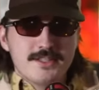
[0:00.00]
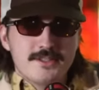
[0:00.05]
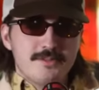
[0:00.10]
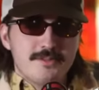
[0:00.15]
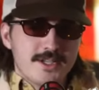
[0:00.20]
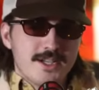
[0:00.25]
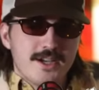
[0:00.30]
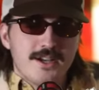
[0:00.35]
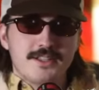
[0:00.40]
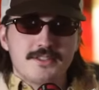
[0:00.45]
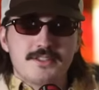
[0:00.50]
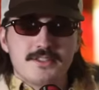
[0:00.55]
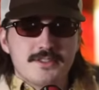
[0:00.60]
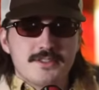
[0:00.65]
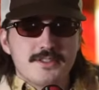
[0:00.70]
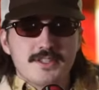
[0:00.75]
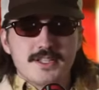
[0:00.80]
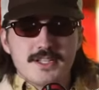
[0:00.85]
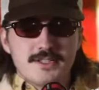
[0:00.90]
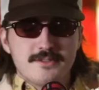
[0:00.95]
I'm like, oh, it's just
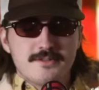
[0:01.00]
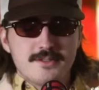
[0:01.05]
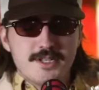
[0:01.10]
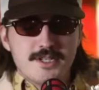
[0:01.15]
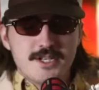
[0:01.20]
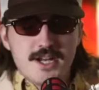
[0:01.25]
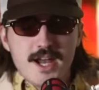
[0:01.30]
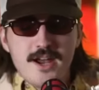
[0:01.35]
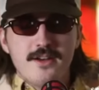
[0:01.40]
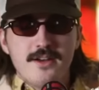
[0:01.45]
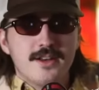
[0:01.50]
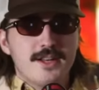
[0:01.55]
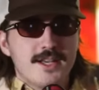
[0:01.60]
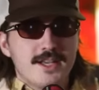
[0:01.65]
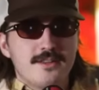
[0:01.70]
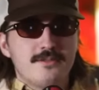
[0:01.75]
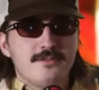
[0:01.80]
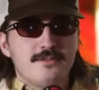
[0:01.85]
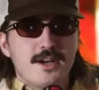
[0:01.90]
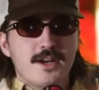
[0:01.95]
like a charity
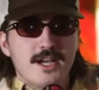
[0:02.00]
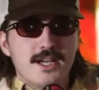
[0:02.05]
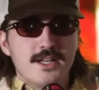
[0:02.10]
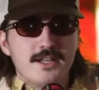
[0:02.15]
invite.